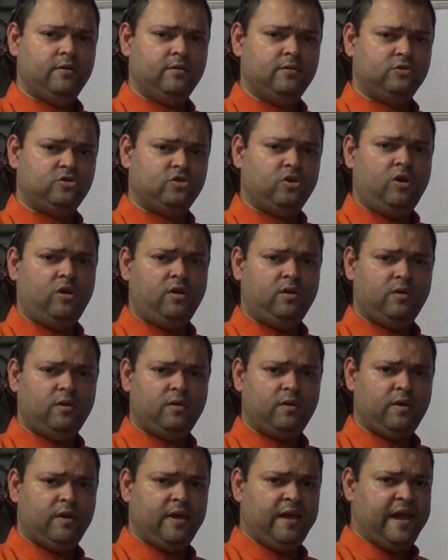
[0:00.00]
So,
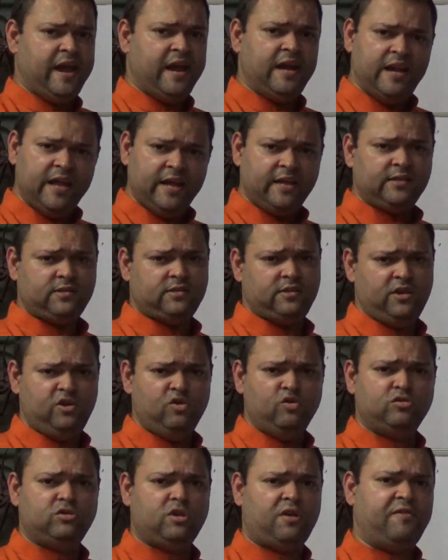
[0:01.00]
headings,
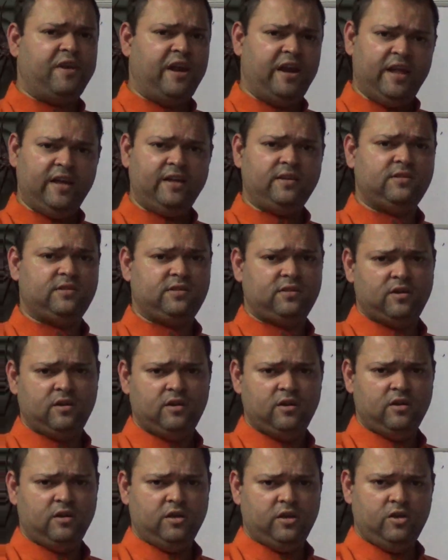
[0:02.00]
use of
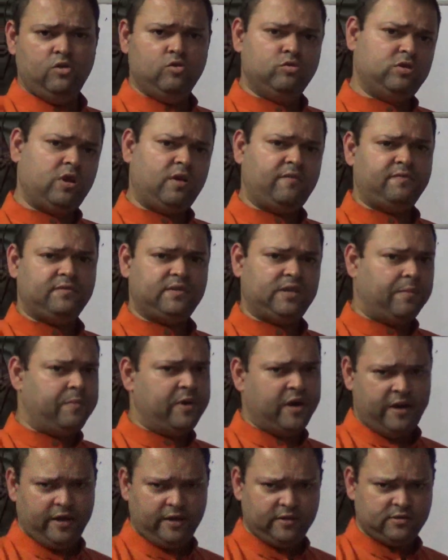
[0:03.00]

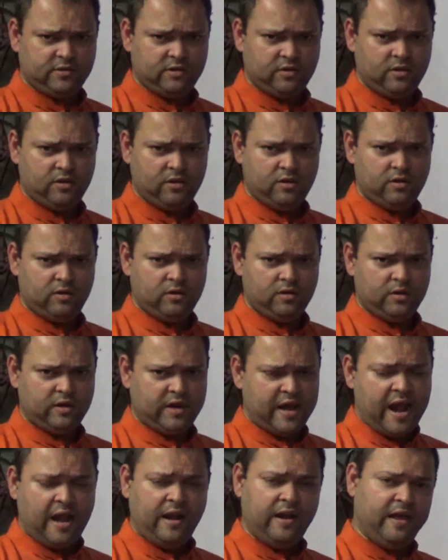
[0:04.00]
subheadings,
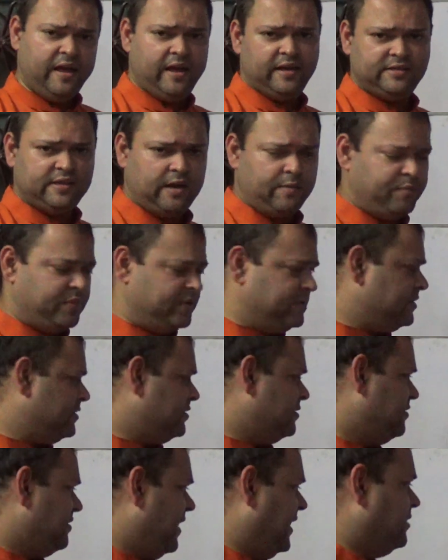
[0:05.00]
and
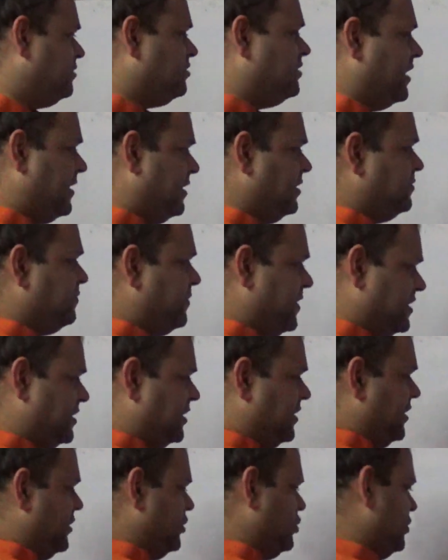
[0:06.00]
examples, right? So that is
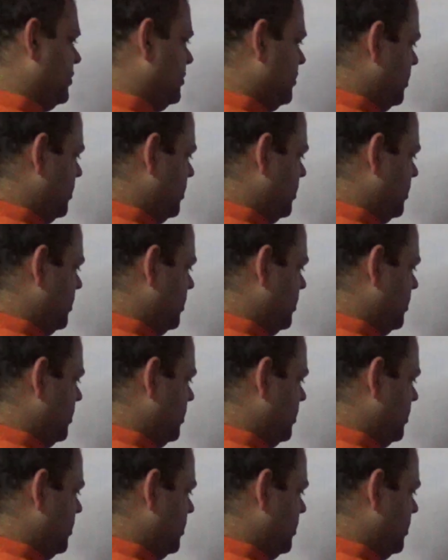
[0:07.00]
presentation.